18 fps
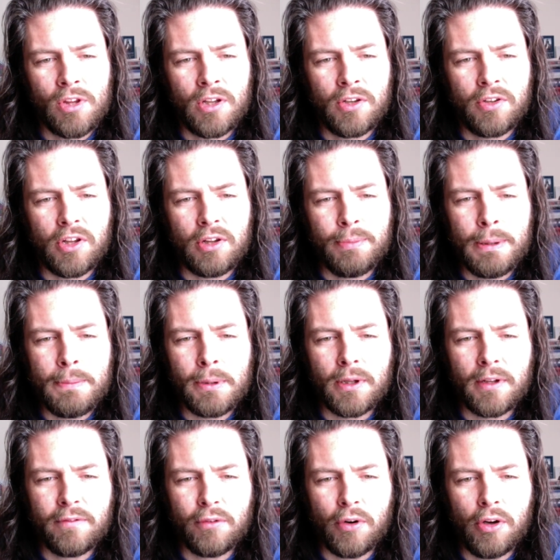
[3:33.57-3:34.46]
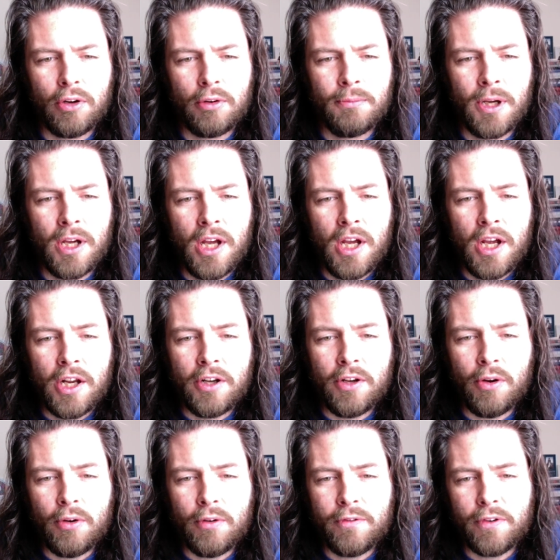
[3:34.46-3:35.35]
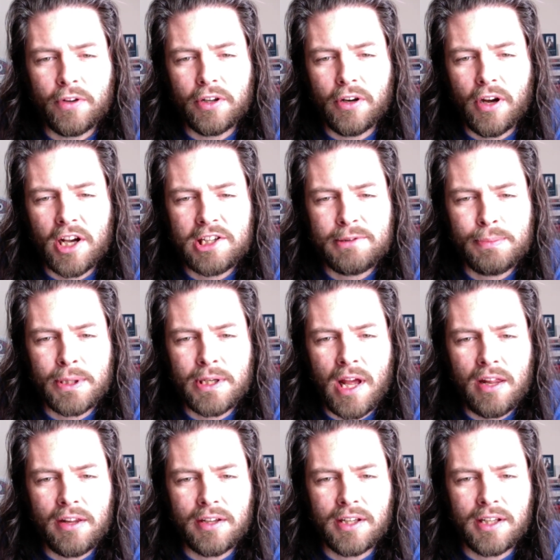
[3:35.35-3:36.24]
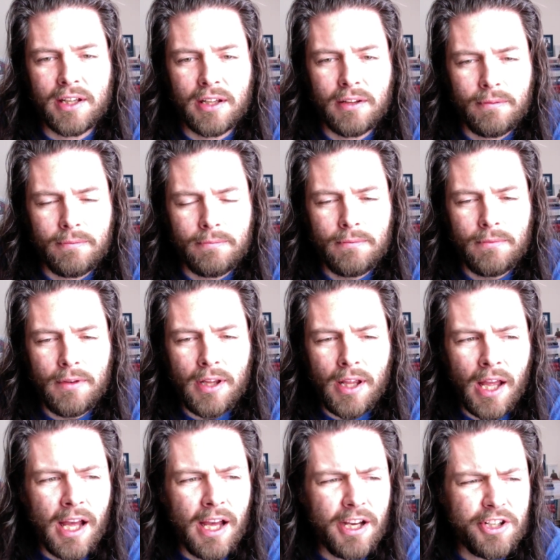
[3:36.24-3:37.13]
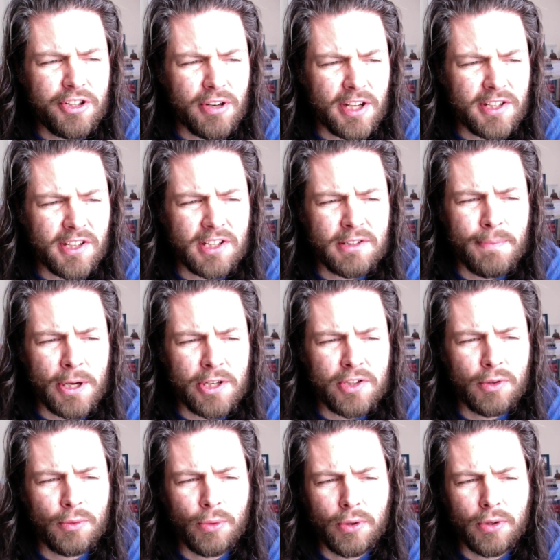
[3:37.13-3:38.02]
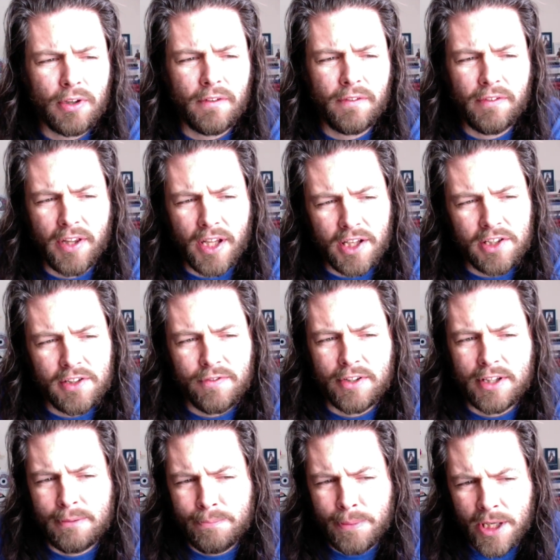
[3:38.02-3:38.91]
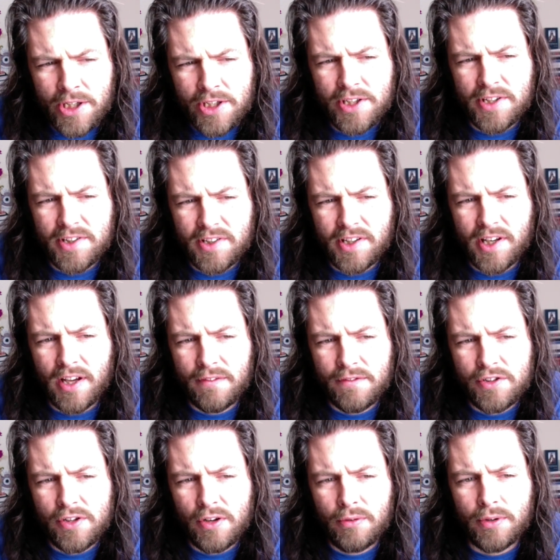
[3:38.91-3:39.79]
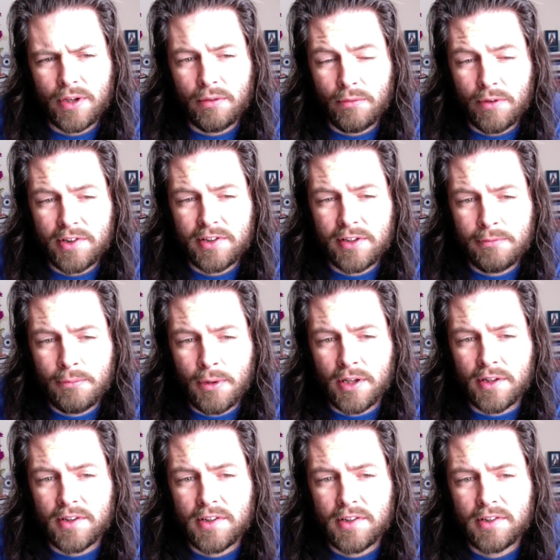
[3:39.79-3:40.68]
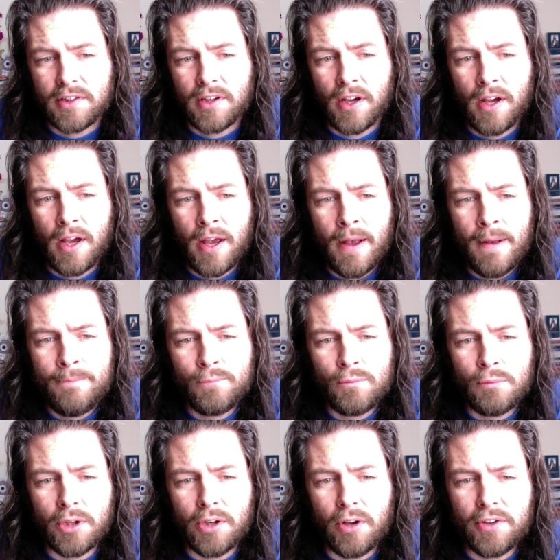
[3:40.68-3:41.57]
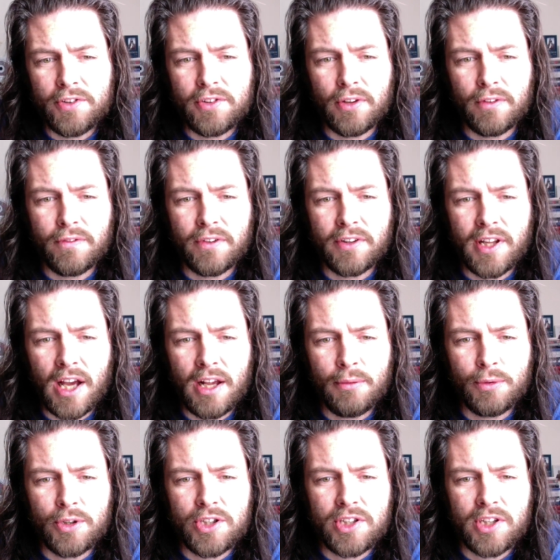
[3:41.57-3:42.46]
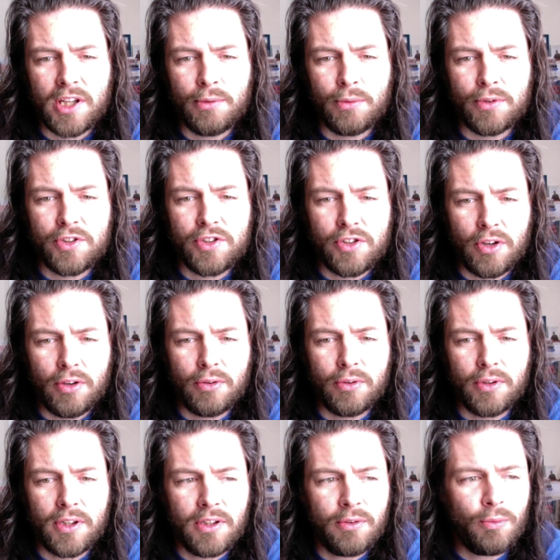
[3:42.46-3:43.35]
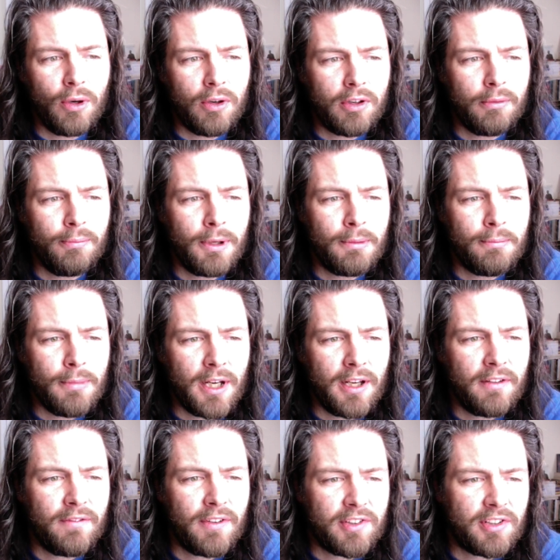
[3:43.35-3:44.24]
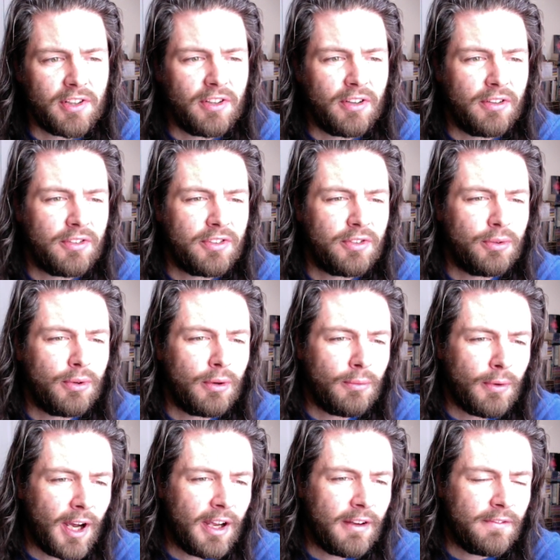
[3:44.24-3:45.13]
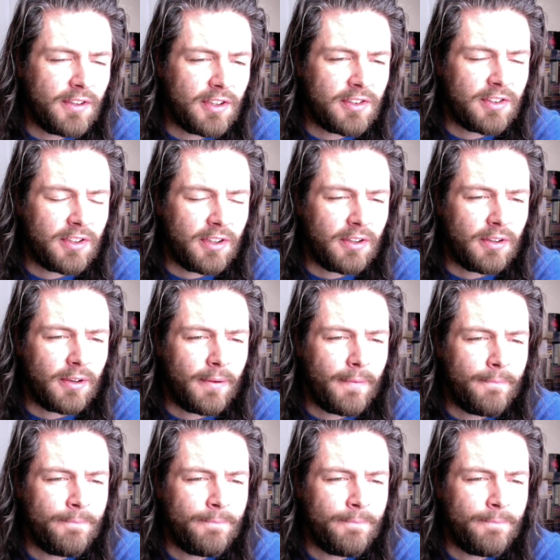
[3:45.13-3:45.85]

To the people of Rome, known for their hospitality, I address a special word of thanks for the patience they have shown in recent months, but also for that which they will show in welcoming many visitors who arrive this year.